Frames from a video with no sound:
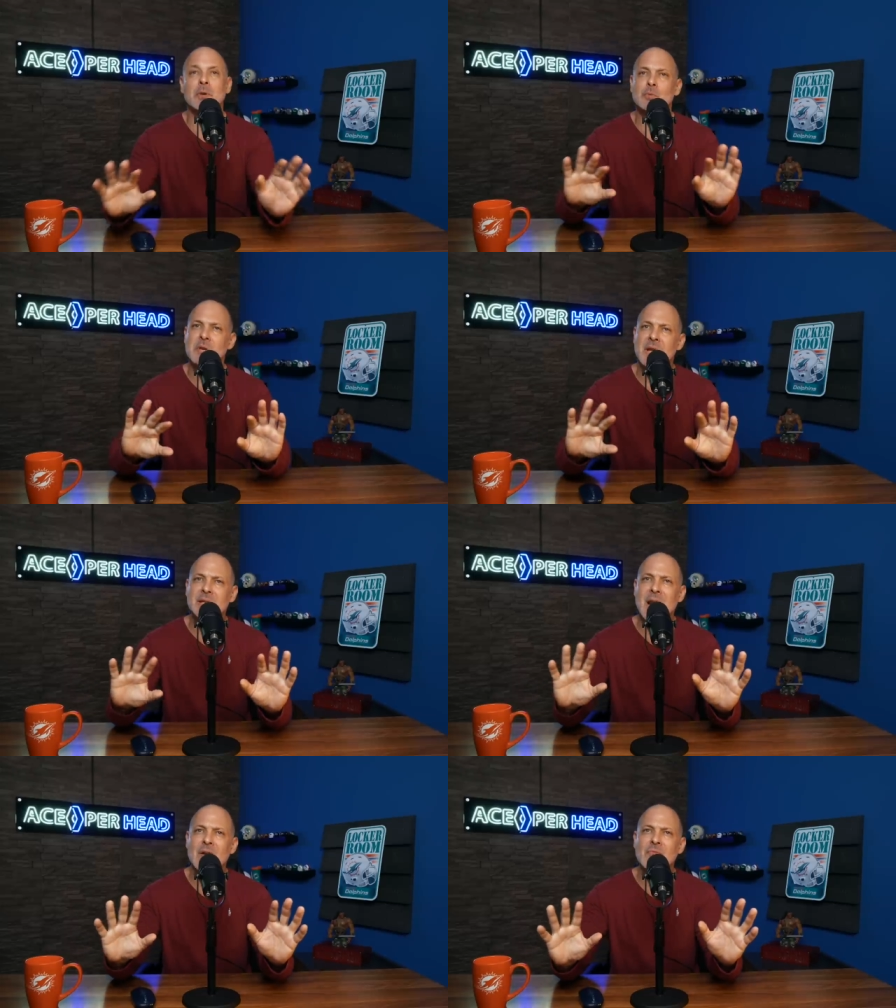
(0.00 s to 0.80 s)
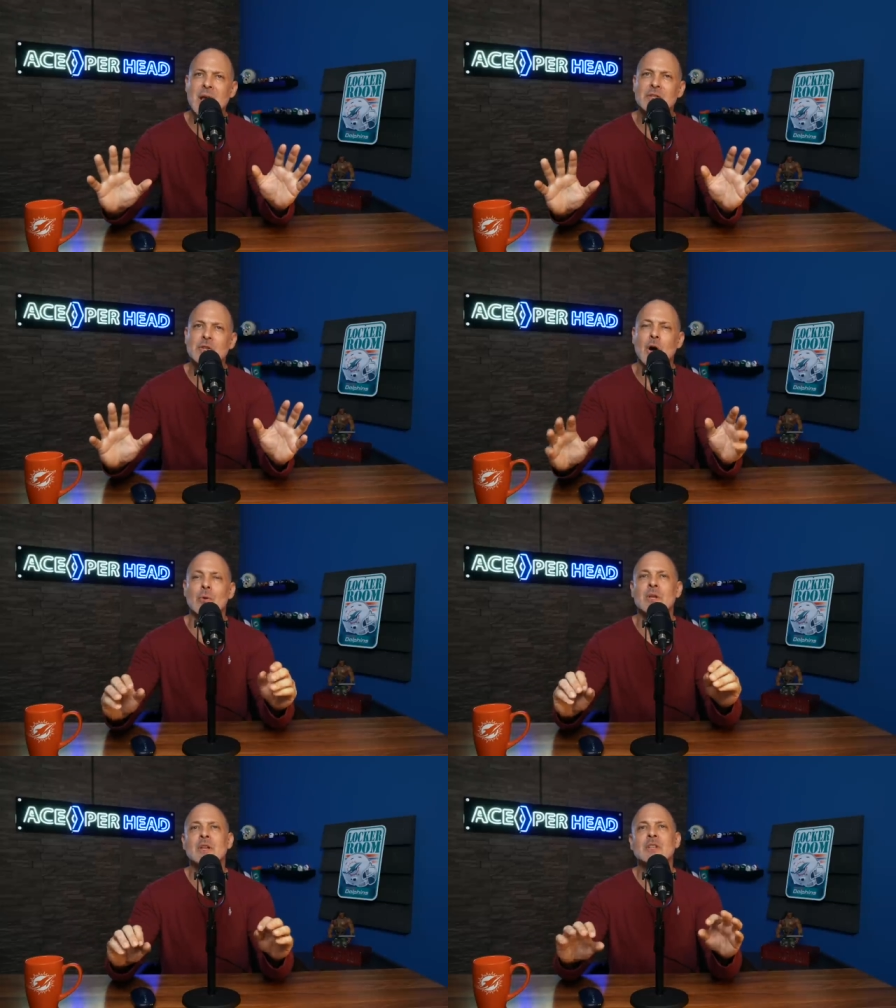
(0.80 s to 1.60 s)
Because when you get to that red
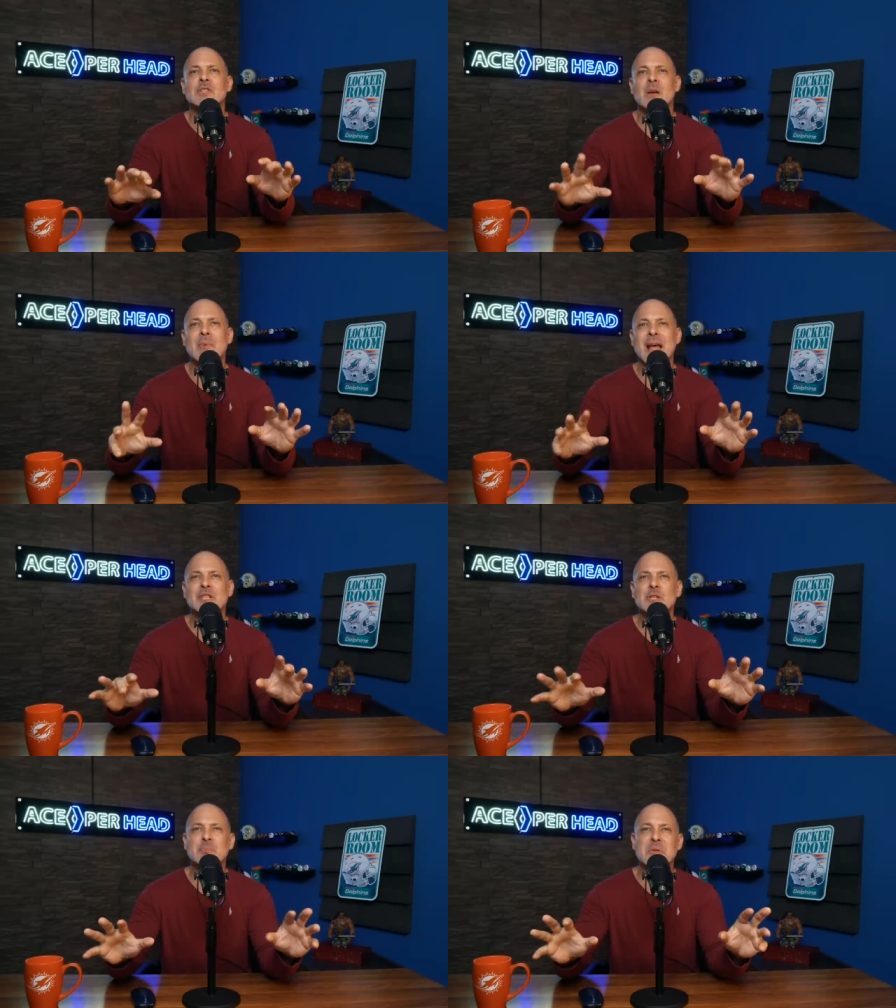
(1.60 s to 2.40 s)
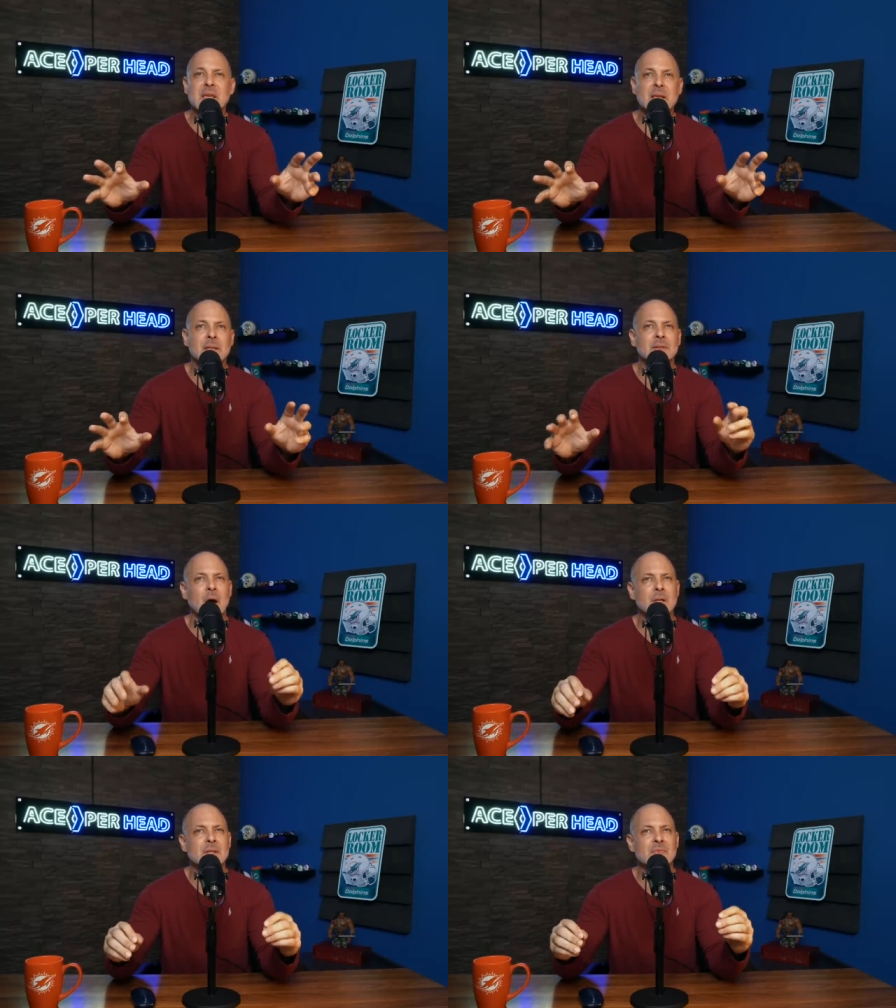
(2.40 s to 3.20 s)
zone, some of that speed
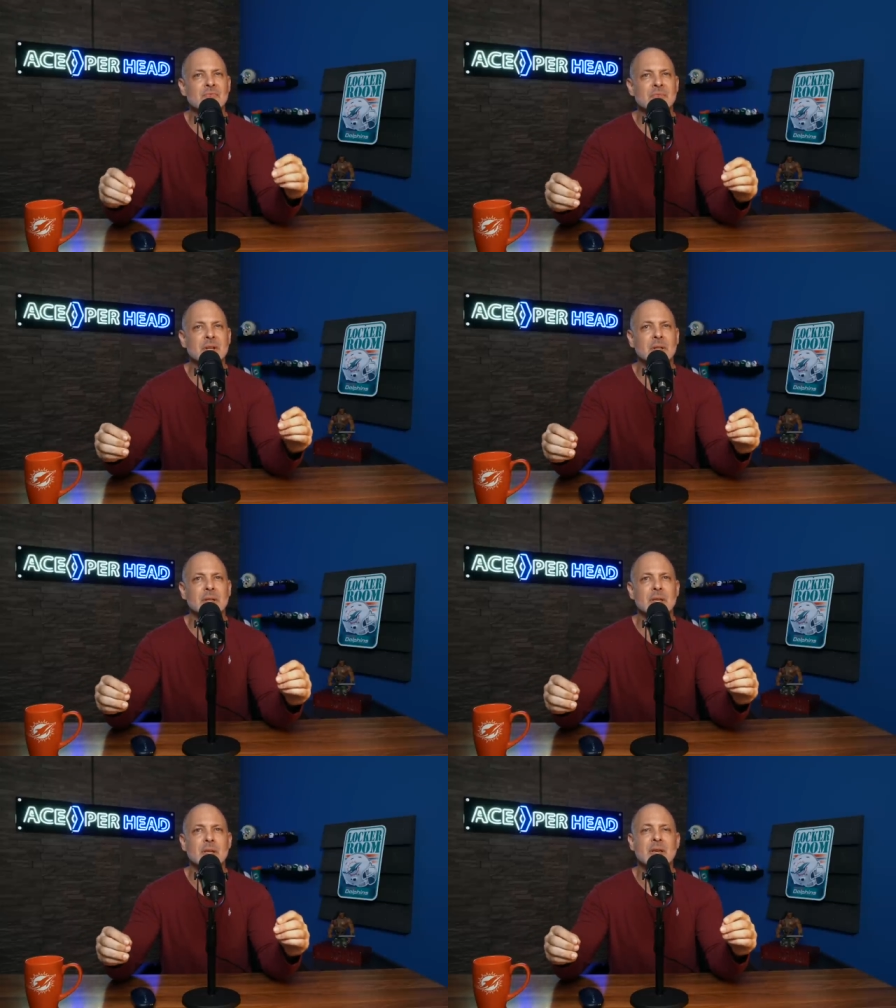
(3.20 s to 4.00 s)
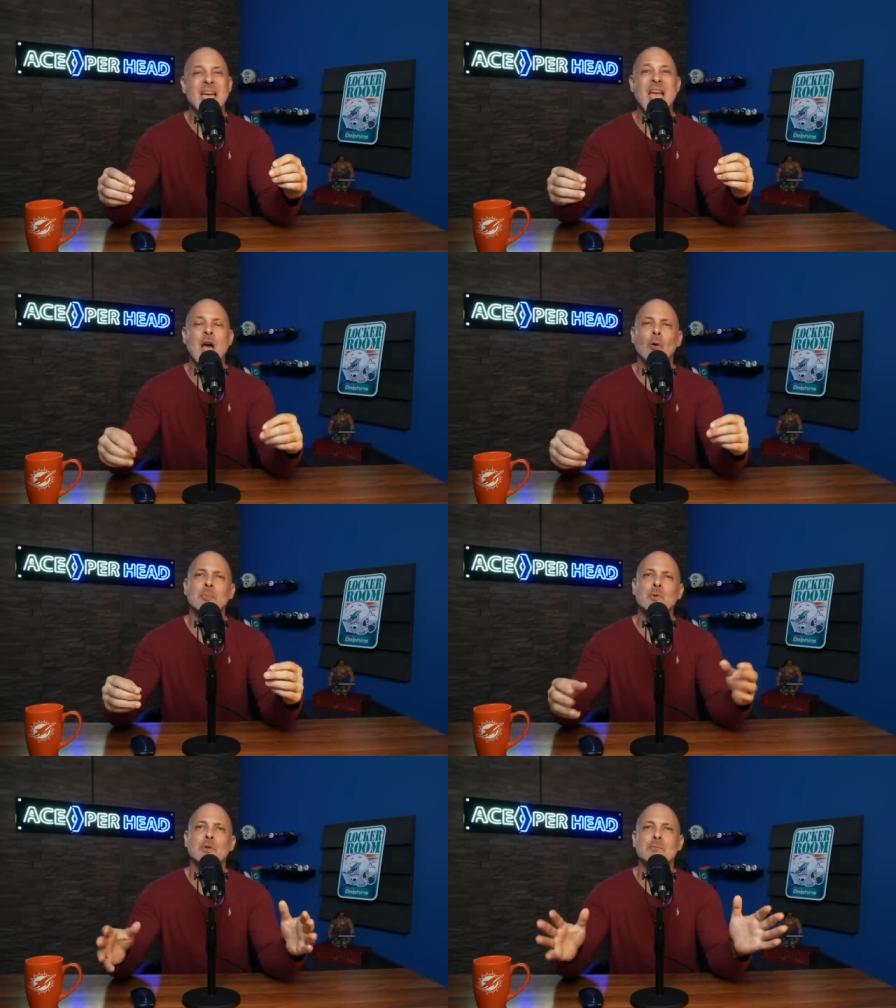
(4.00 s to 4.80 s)
doesn't really
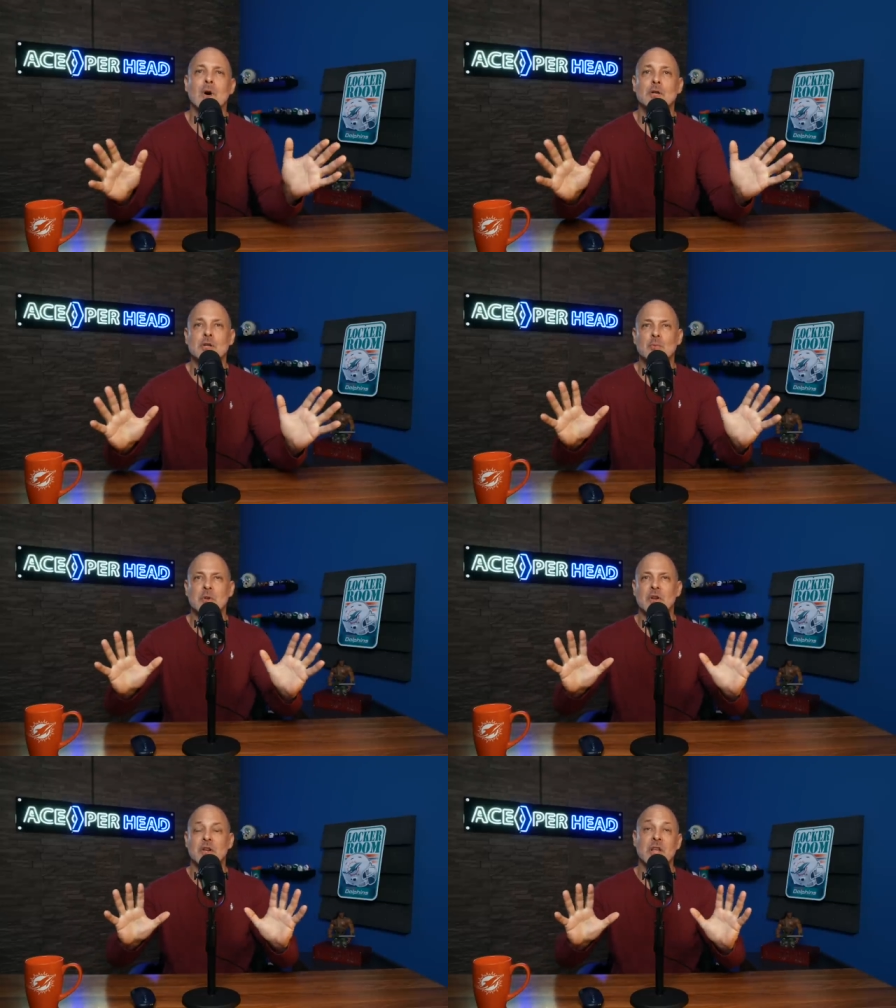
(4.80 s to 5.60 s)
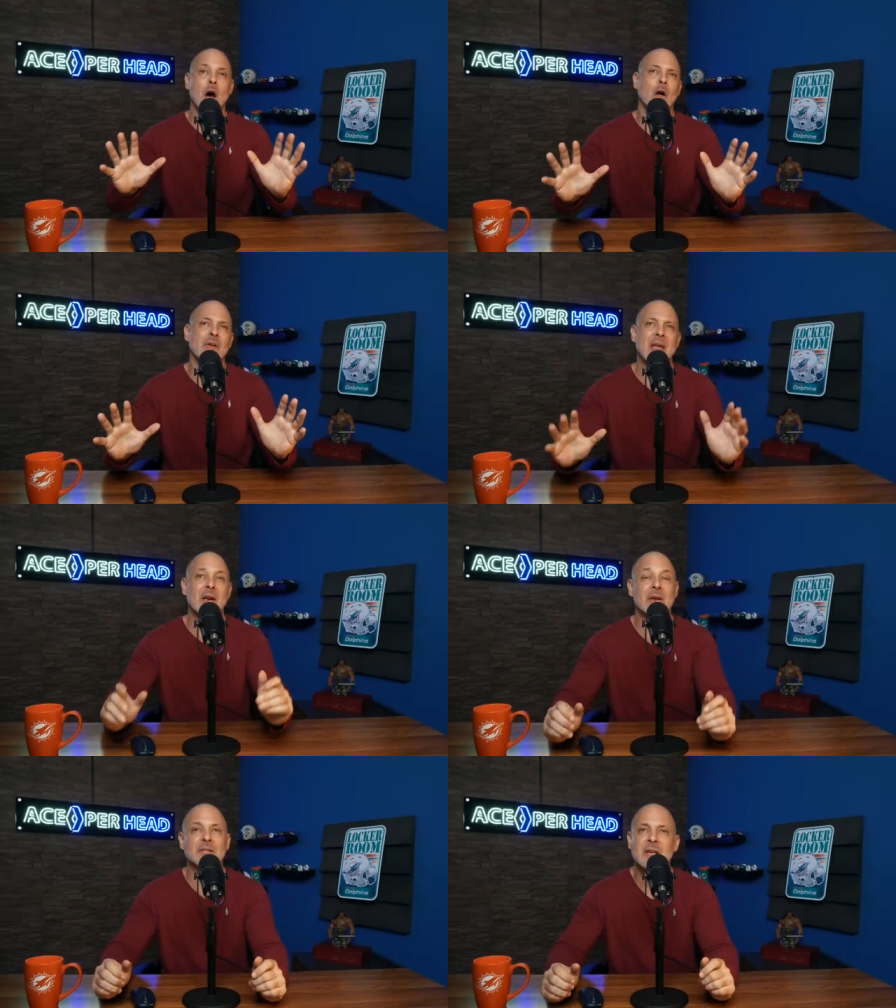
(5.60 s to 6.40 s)
help you as much as when you're in the other
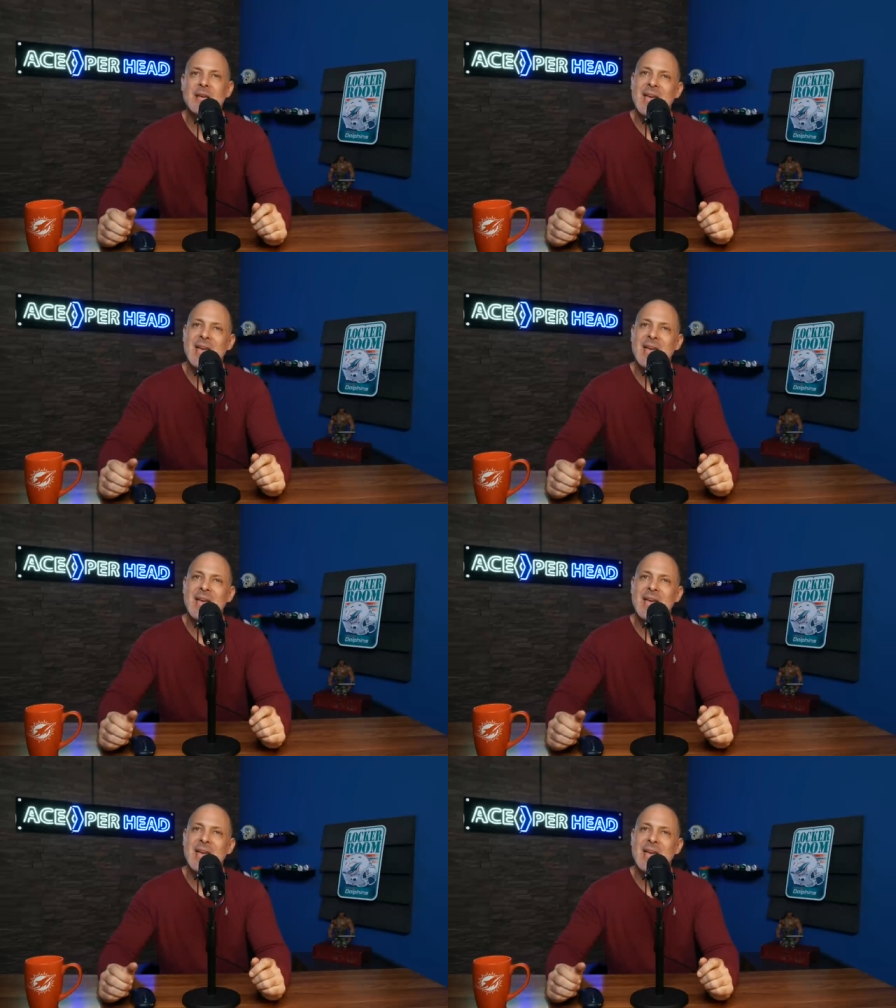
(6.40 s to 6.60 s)
areas.